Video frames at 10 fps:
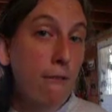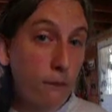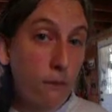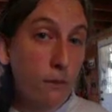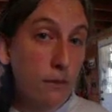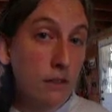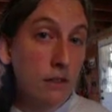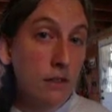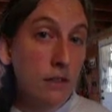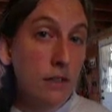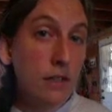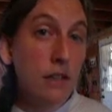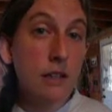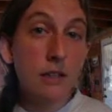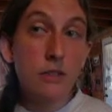phone
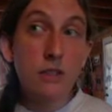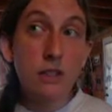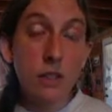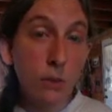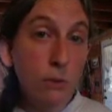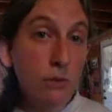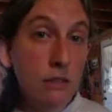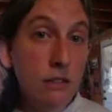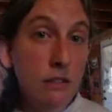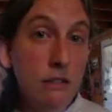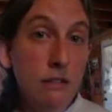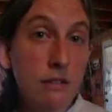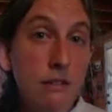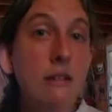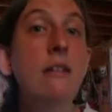is used.
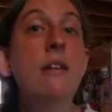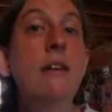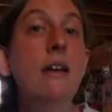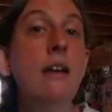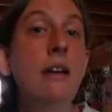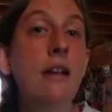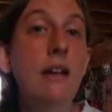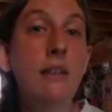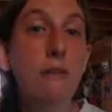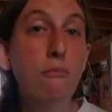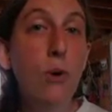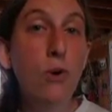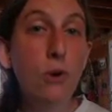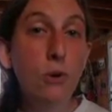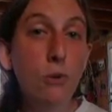It's a
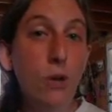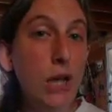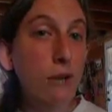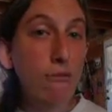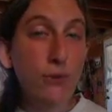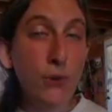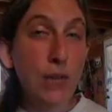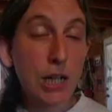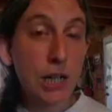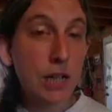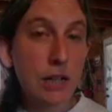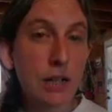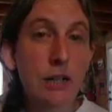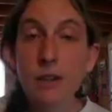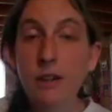Moto E4
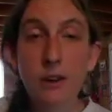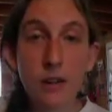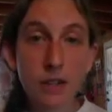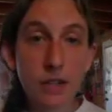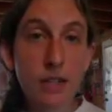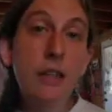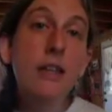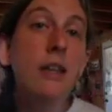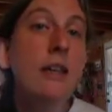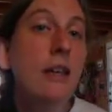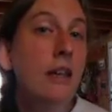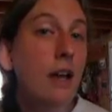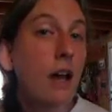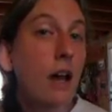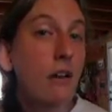currently.
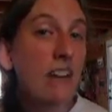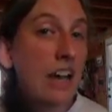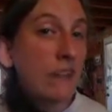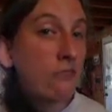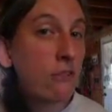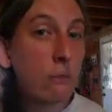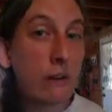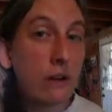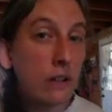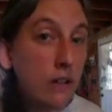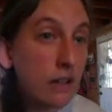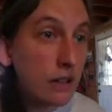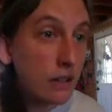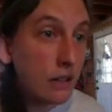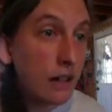I've had it for about a
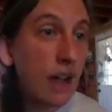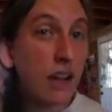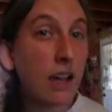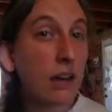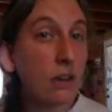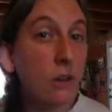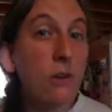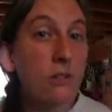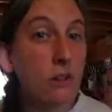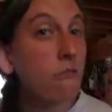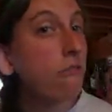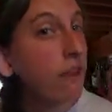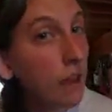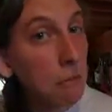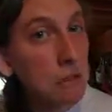year. I got it used off of
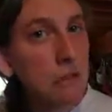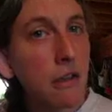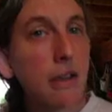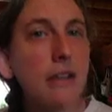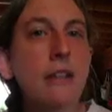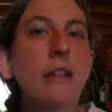Amazon.